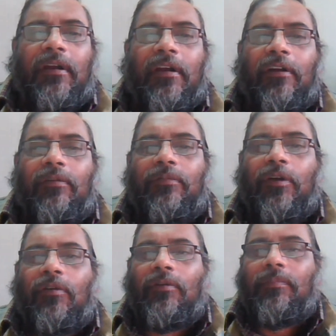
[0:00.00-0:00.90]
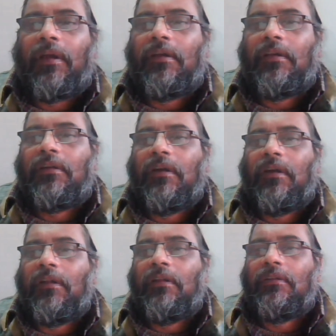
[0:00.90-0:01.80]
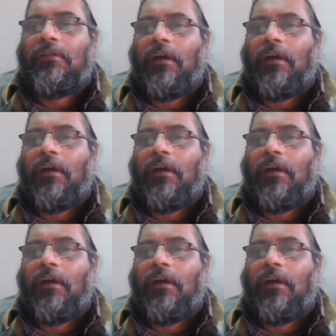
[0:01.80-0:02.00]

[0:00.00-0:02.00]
and Hadoop common package contains